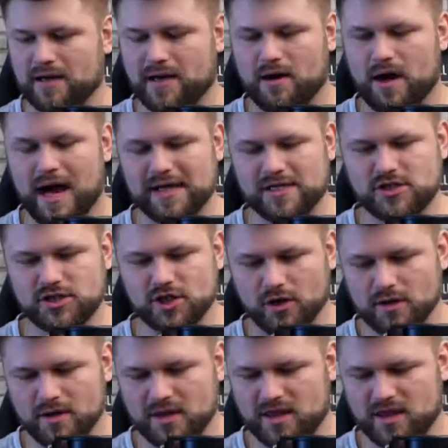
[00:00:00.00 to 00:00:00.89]
Now, I
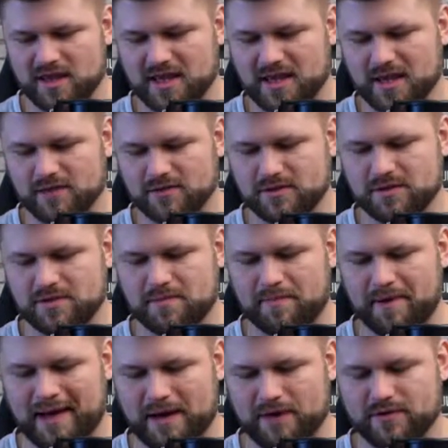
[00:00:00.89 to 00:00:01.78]
don't think I'll need to
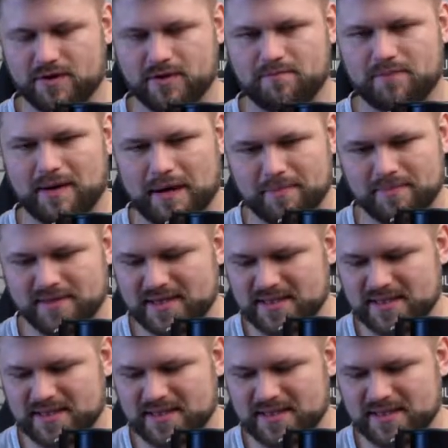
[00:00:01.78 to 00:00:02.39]
power the pump